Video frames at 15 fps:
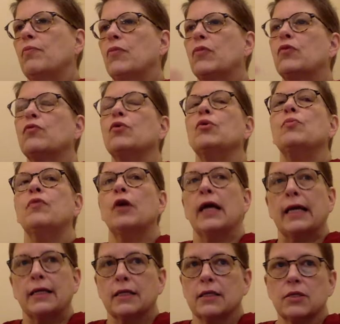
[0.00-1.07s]
through
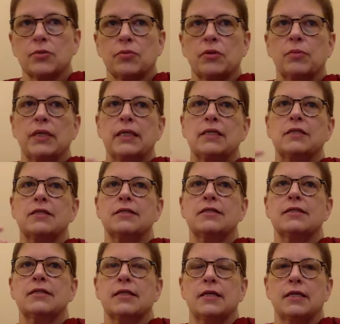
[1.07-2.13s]
practice, we begin to
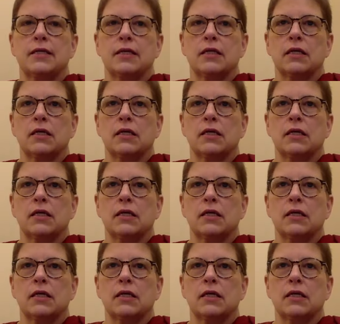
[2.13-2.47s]
see